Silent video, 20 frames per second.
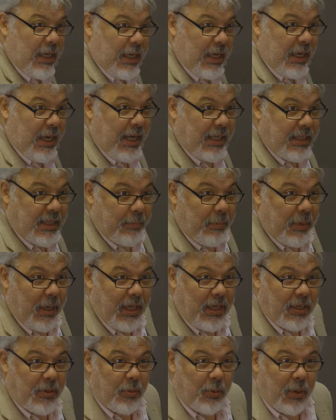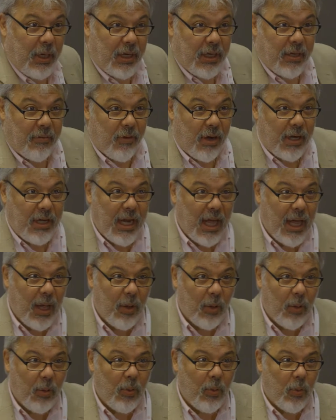like the place we are in right
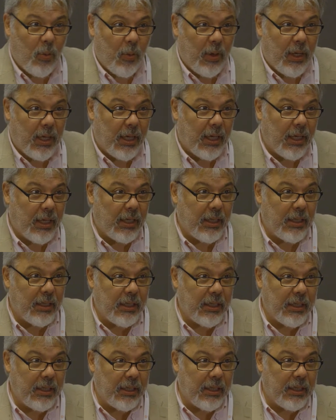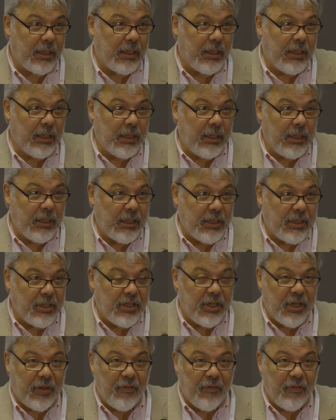now, where the